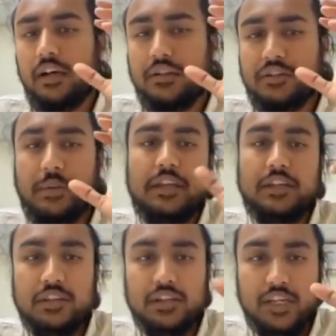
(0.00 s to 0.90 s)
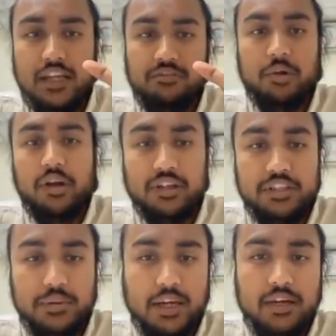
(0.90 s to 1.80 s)
depending on the kind of product
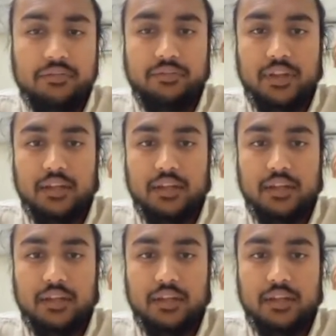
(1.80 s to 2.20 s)
you have,